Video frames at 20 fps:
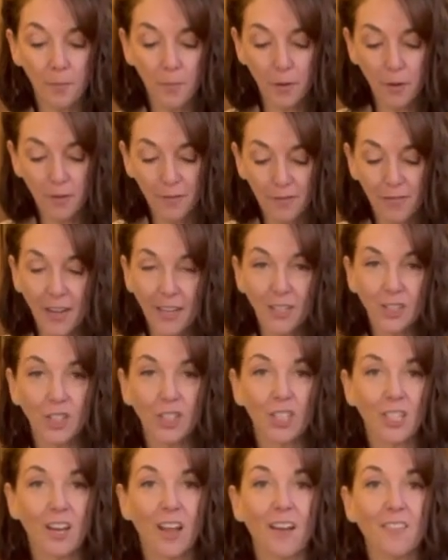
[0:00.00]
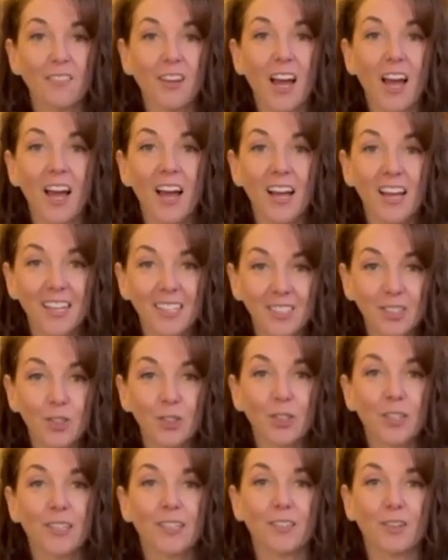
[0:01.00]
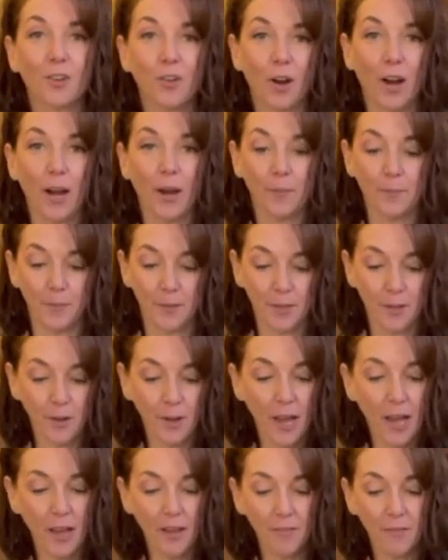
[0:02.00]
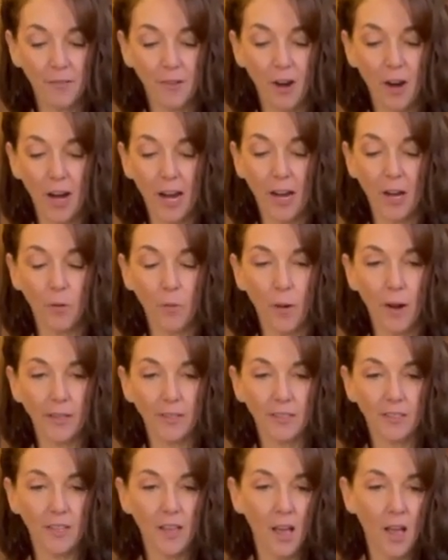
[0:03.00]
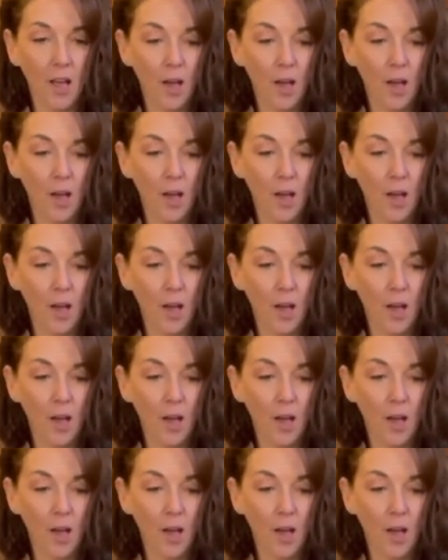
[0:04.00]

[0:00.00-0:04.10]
perfection of 100 grams, okay, for our egg whites.